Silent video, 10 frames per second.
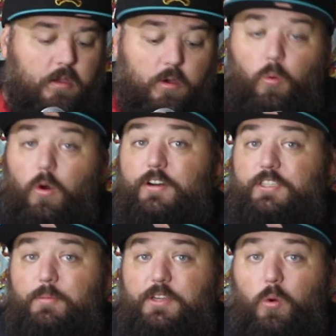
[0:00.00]
What are
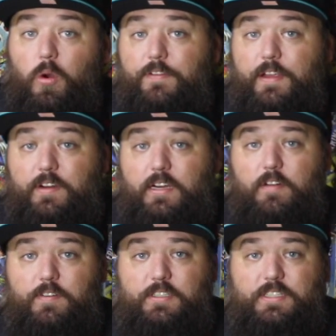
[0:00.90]
some of your favorite
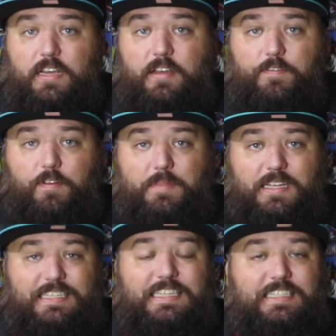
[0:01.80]
covers from the
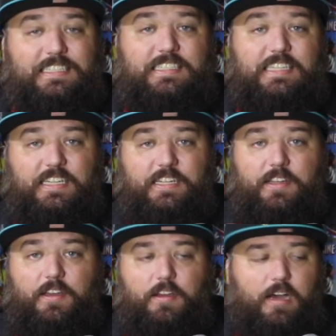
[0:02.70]

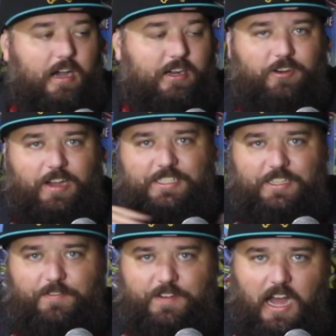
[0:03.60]
DC collection
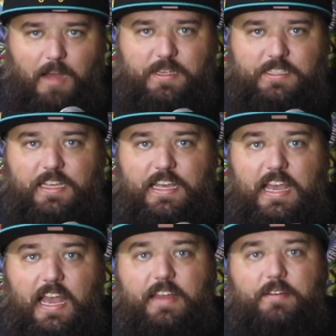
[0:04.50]
of comics?
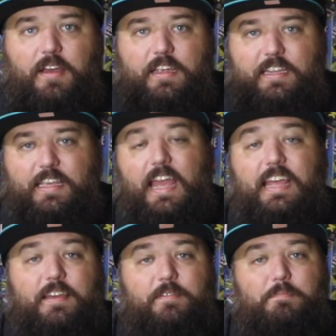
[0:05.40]
And
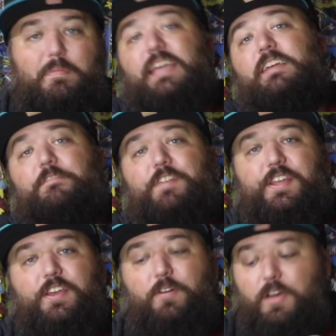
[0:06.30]
gang, make a
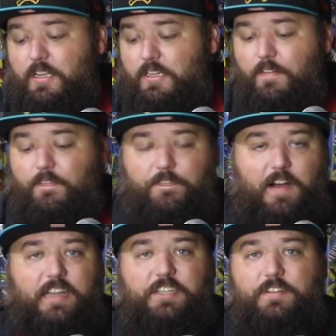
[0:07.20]
video.
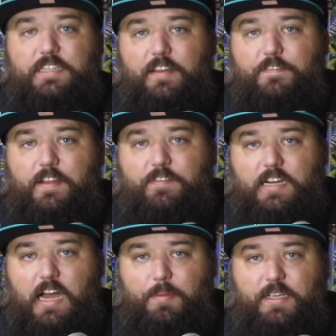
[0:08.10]
Find your 10 favorite
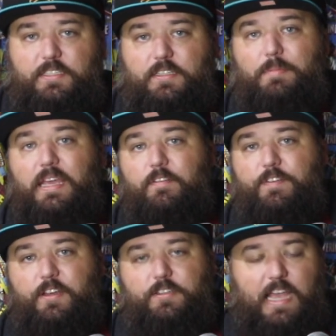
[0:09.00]
comics, make a
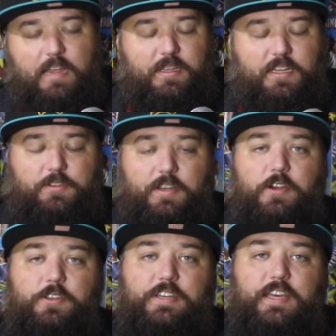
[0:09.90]
video, tag me in it so I know
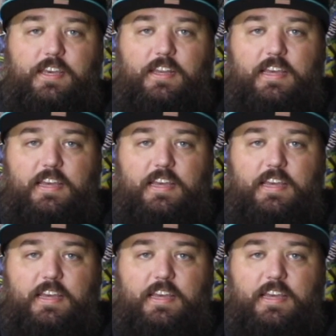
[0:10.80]
you did it,